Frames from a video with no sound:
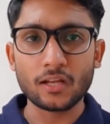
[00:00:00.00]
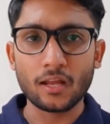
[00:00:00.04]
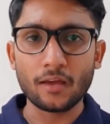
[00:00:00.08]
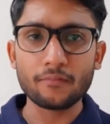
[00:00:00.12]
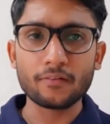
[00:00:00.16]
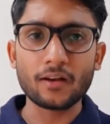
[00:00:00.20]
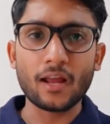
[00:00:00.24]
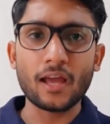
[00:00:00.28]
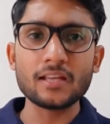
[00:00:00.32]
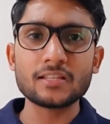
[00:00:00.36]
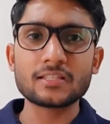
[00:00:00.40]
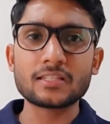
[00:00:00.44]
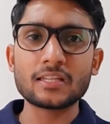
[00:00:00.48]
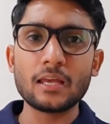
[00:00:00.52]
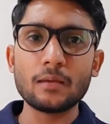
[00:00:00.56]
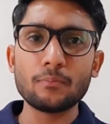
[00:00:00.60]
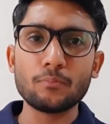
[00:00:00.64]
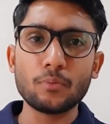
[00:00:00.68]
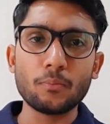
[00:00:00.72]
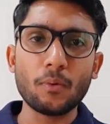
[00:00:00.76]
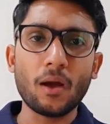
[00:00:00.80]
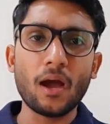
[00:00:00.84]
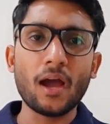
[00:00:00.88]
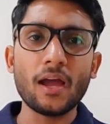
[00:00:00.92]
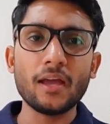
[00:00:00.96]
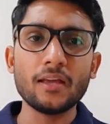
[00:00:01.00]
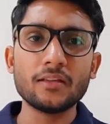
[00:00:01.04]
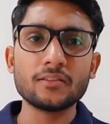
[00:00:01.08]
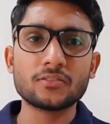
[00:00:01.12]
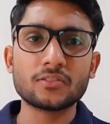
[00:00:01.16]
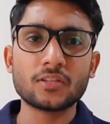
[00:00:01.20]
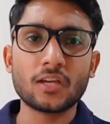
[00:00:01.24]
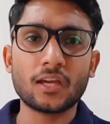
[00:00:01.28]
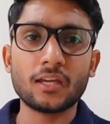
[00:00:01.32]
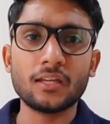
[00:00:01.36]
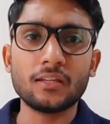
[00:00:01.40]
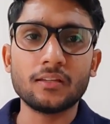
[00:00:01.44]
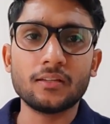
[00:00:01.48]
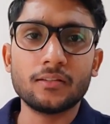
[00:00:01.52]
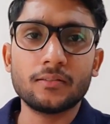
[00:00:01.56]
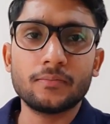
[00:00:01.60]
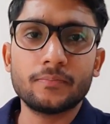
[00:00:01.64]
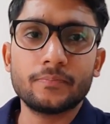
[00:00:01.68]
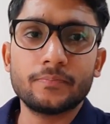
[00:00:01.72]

Have a nice day. Bye bye. Jai Hind.